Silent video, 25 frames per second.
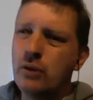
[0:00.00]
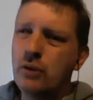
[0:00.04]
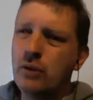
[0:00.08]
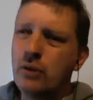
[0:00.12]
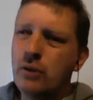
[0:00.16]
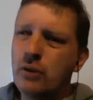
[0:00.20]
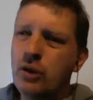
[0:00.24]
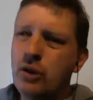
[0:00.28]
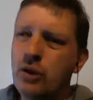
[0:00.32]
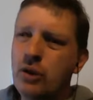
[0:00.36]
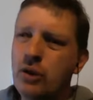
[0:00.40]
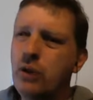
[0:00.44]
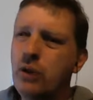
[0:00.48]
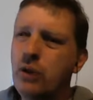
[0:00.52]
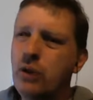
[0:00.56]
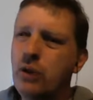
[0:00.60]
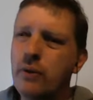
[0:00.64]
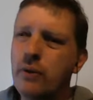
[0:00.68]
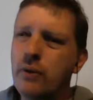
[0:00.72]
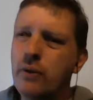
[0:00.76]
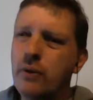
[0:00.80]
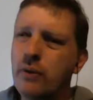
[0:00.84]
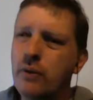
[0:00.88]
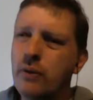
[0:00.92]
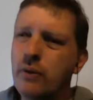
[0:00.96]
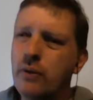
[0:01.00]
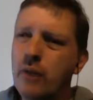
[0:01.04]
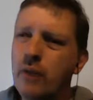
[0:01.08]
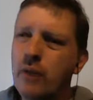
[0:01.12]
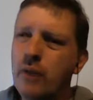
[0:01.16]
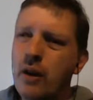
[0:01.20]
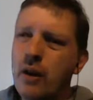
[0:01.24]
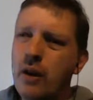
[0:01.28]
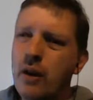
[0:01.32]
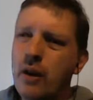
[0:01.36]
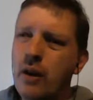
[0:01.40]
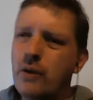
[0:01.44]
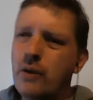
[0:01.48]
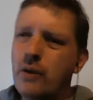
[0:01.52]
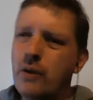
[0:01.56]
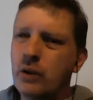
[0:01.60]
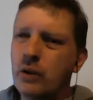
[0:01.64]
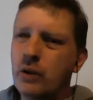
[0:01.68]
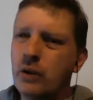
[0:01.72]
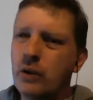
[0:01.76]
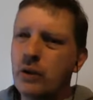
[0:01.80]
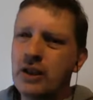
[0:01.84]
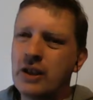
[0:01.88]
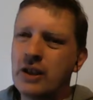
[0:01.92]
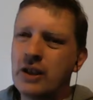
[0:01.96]
in your uniform, with your
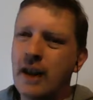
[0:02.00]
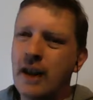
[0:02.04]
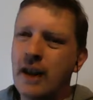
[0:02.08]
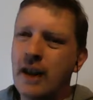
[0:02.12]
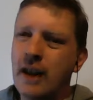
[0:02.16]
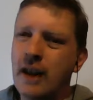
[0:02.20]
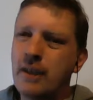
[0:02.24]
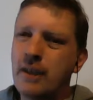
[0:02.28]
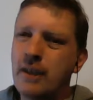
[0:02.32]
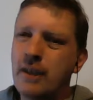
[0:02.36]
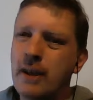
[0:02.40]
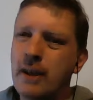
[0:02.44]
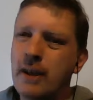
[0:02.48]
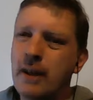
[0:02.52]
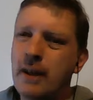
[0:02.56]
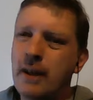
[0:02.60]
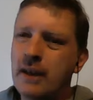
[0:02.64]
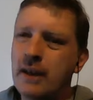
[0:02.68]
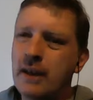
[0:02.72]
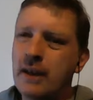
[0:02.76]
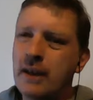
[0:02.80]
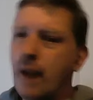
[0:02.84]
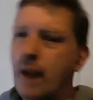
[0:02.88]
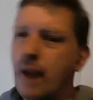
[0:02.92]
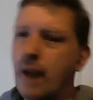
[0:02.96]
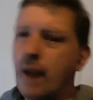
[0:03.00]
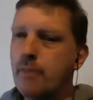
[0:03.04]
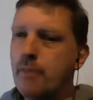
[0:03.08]
slightly bent cap.